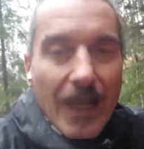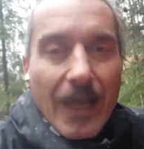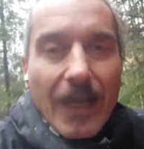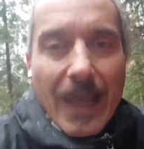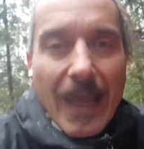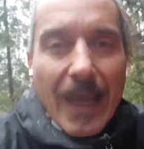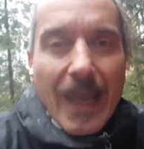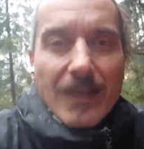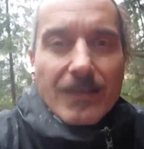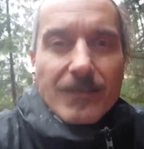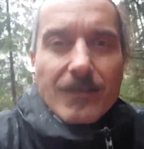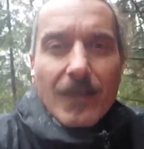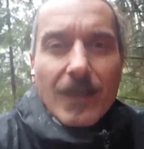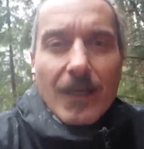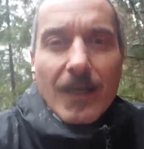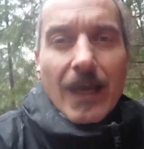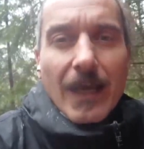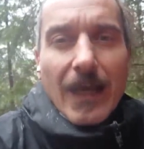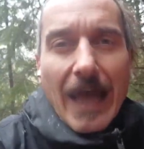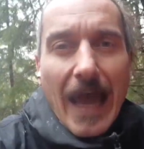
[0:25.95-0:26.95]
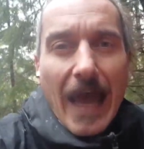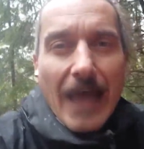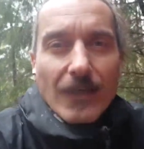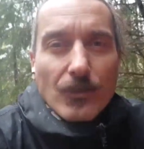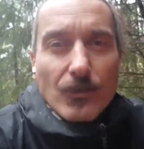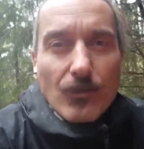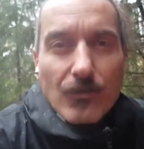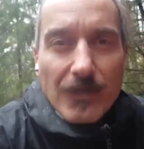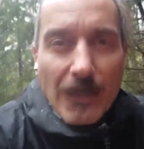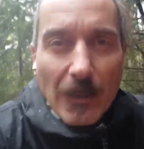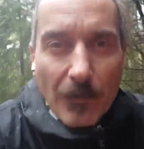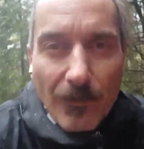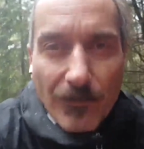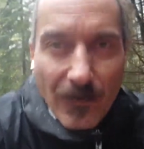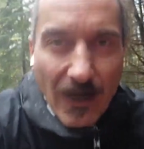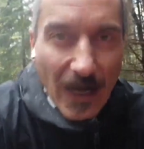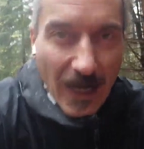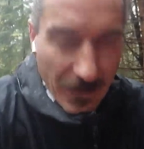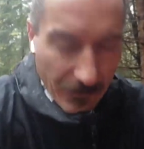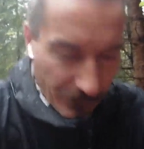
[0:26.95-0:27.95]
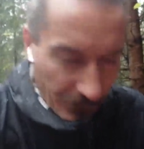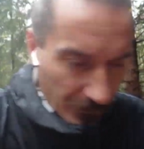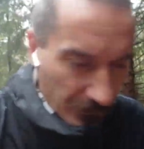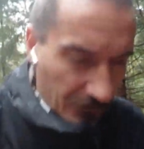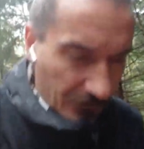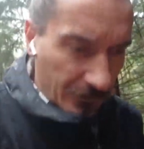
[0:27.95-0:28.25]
And attitude number five